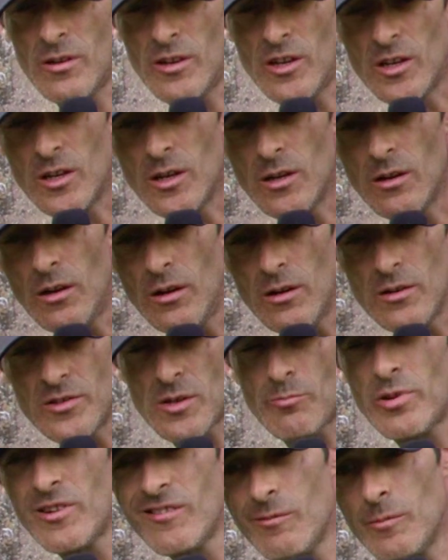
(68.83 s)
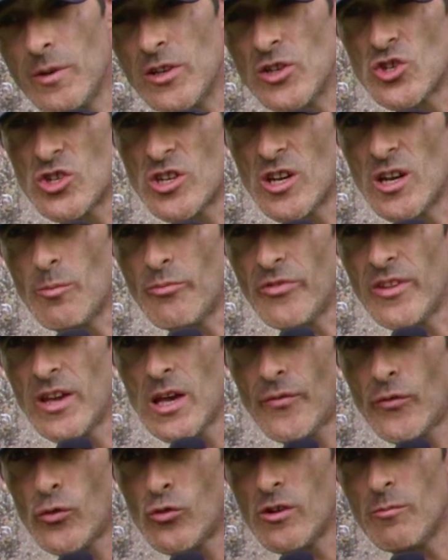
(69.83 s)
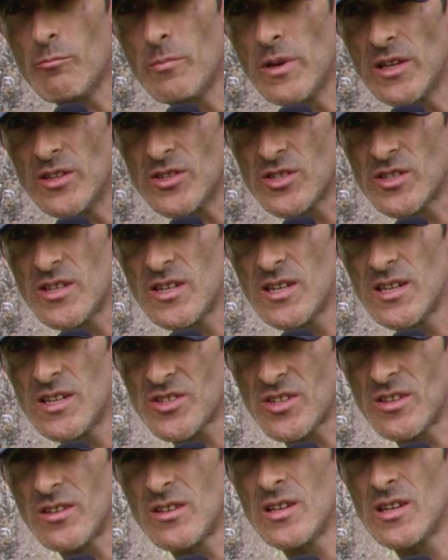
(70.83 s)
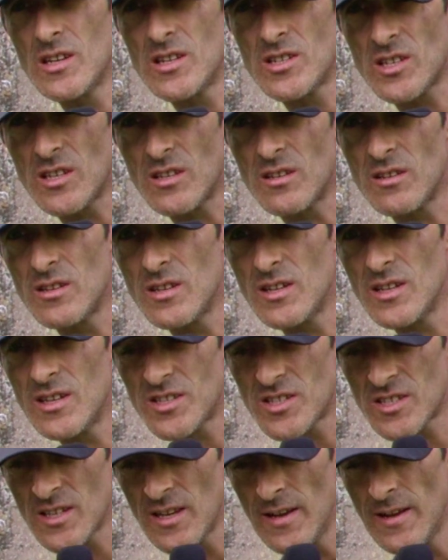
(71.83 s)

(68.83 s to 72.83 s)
you know, oh, it's a pyramid shape, therefore it means this and this and this.